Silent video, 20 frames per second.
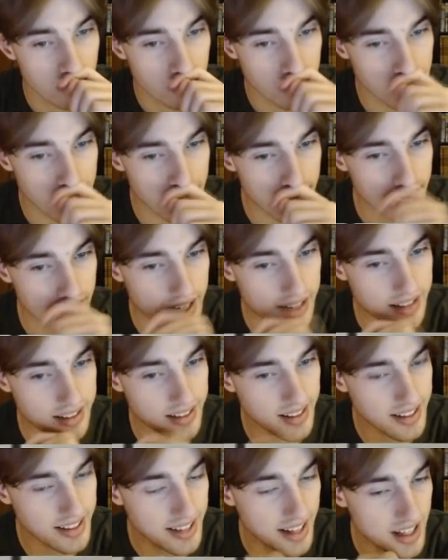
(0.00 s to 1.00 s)
Yeah, I
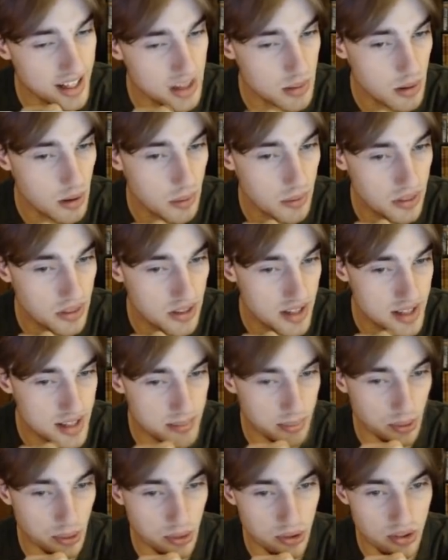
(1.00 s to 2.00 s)
like that as well with these
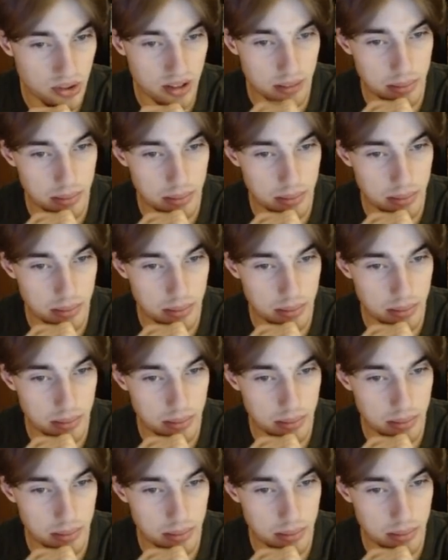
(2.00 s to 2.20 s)
blue